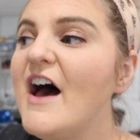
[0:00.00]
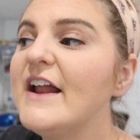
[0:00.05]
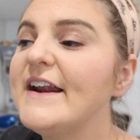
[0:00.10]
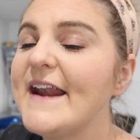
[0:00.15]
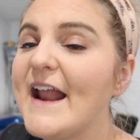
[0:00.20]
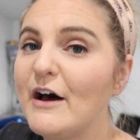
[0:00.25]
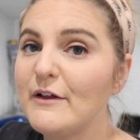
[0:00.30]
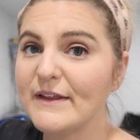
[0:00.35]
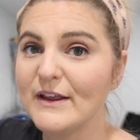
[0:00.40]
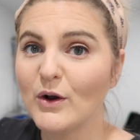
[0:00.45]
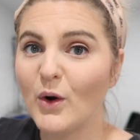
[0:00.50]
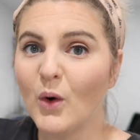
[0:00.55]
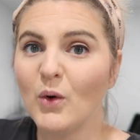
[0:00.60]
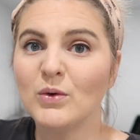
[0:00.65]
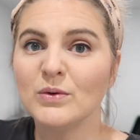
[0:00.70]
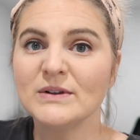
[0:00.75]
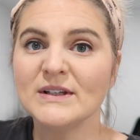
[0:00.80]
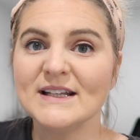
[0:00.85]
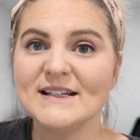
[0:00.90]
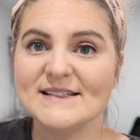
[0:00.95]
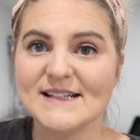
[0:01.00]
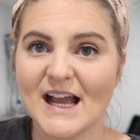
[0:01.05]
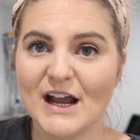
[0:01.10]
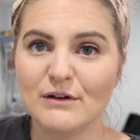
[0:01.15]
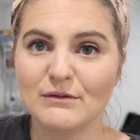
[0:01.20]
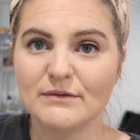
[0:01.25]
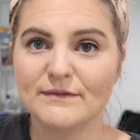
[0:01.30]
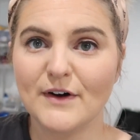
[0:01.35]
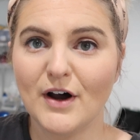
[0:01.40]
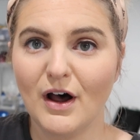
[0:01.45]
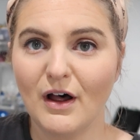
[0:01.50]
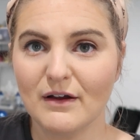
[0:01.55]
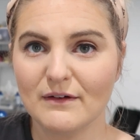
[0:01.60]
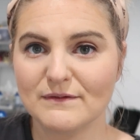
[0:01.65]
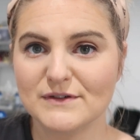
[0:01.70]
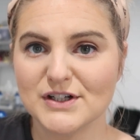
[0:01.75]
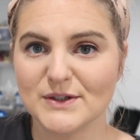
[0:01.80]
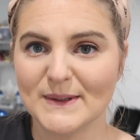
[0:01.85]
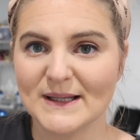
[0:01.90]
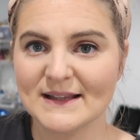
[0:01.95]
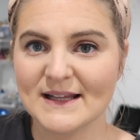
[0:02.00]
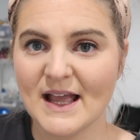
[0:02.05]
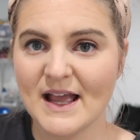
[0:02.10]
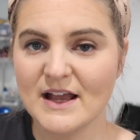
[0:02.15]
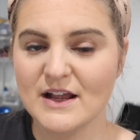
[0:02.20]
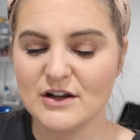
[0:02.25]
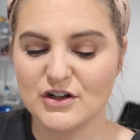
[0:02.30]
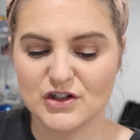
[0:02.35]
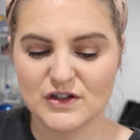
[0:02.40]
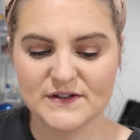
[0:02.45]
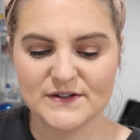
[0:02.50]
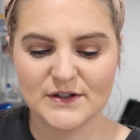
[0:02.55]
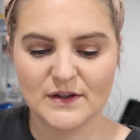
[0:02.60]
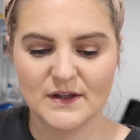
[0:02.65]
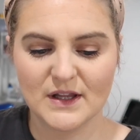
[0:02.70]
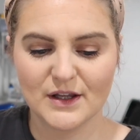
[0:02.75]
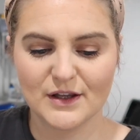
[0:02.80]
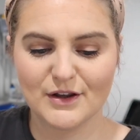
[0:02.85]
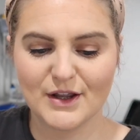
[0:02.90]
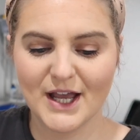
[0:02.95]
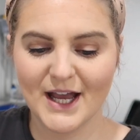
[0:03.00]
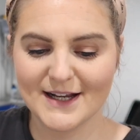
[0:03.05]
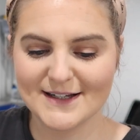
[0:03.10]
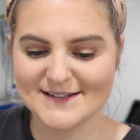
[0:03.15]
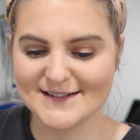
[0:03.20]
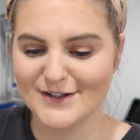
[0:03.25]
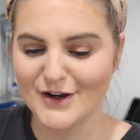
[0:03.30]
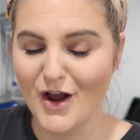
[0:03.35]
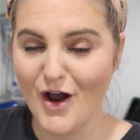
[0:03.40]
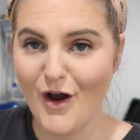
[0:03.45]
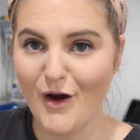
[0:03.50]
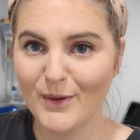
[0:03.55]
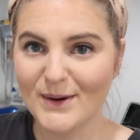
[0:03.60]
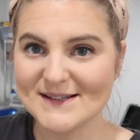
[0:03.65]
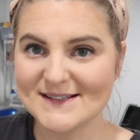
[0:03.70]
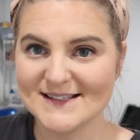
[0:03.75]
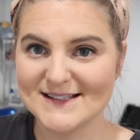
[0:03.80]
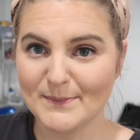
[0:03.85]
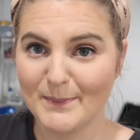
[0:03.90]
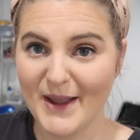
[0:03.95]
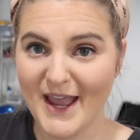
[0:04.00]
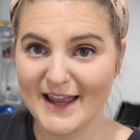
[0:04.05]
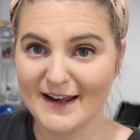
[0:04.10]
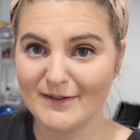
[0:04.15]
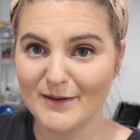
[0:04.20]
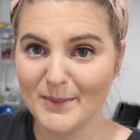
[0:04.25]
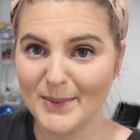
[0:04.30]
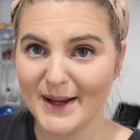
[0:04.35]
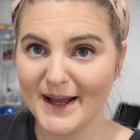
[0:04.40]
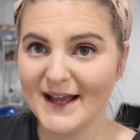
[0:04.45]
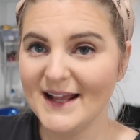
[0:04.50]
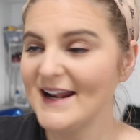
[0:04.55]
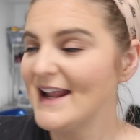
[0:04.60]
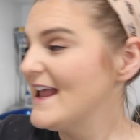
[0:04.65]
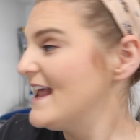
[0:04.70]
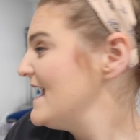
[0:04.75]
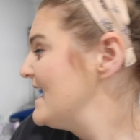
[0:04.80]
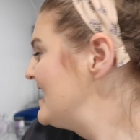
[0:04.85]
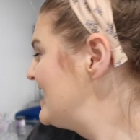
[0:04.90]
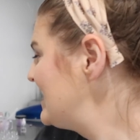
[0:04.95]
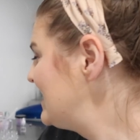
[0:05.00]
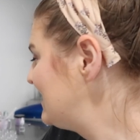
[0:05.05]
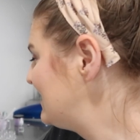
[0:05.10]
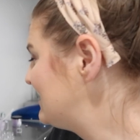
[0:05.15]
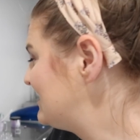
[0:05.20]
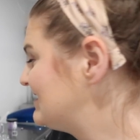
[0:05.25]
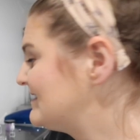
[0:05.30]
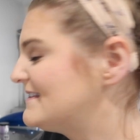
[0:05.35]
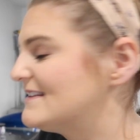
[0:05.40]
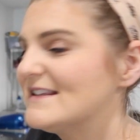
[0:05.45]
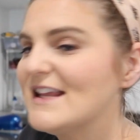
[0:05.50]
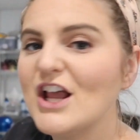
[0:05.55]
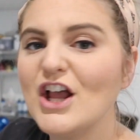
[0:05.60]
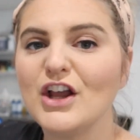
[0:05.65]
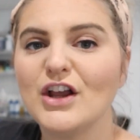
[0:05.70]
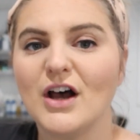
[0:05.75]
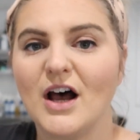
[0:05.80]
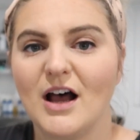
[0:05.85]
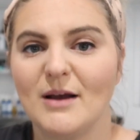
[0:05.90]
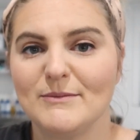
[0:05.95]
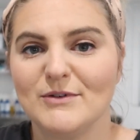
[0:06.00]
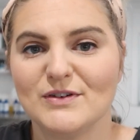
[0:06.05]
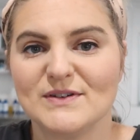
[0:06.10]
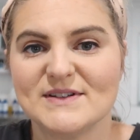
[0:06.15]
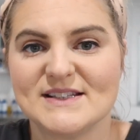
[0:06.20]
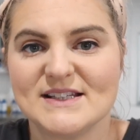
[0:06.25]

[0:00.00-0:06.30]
Now the only downfall of doing that, just so that you guys know, because it's a pain in the butt, is, you'll